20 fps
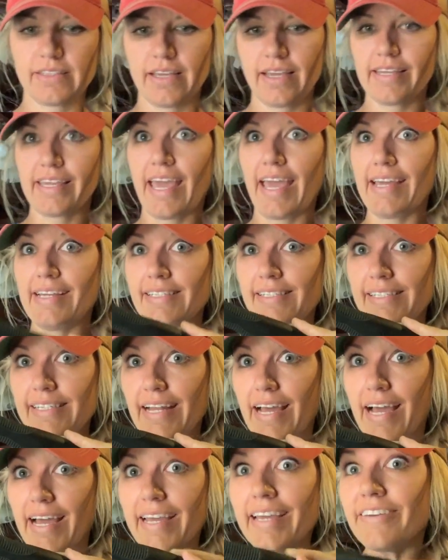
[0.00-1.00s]
a case
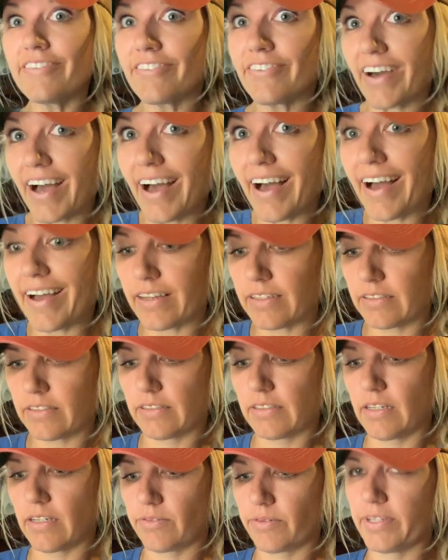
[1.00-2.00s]
knife,
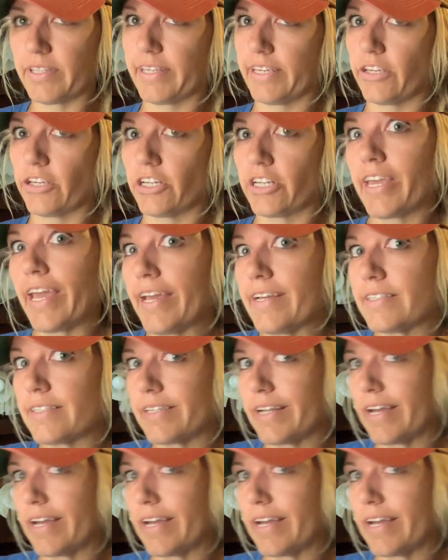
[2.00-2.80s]
a really good case